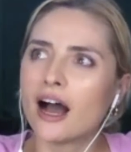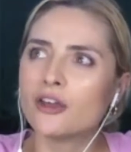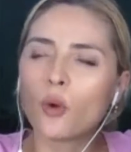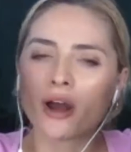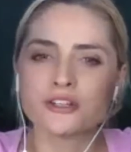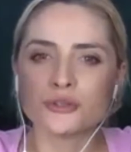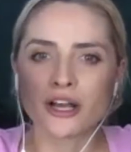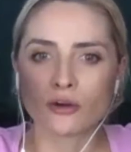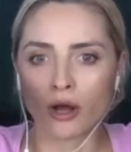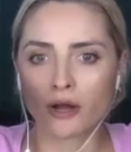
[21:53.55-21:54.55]
want to do like a
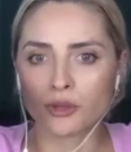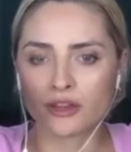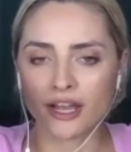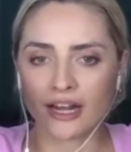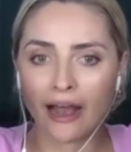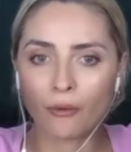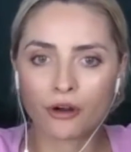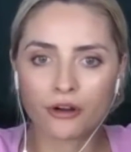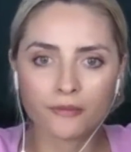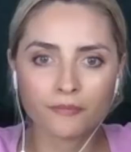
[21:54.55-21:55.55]
run within like an
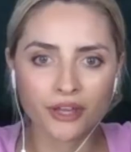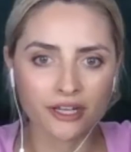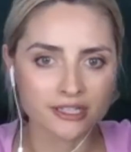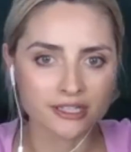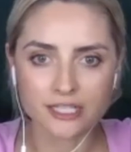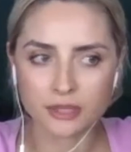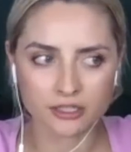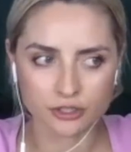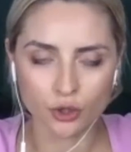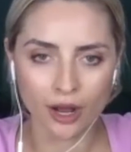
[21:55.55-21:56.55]
hour, and it takes me like
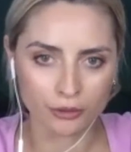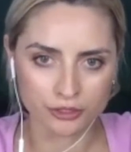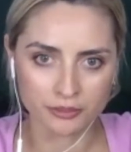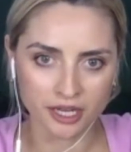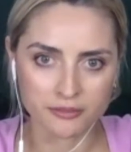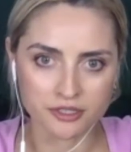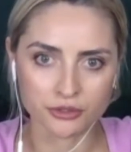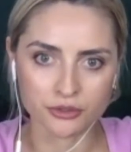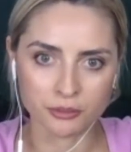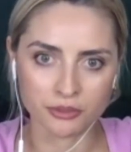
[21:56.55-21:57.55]
2 hours sometimes to do
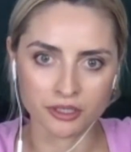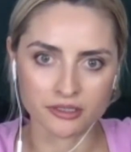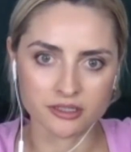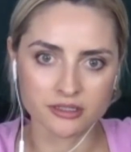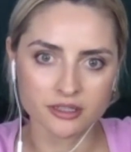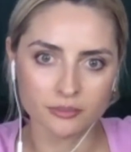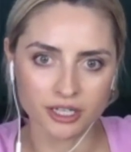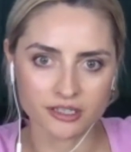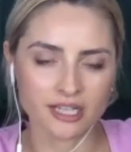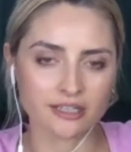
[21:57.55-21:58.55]
some things
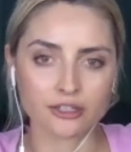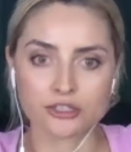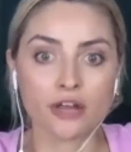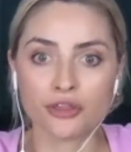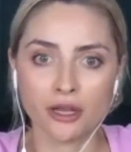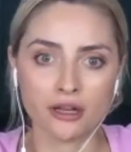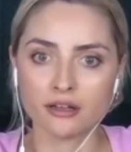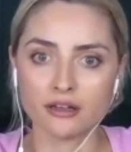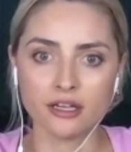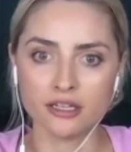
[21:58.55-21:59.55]
because like there's nothing
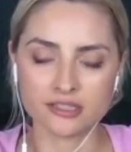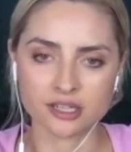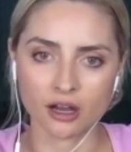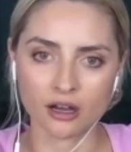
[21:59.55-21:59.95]
in stock.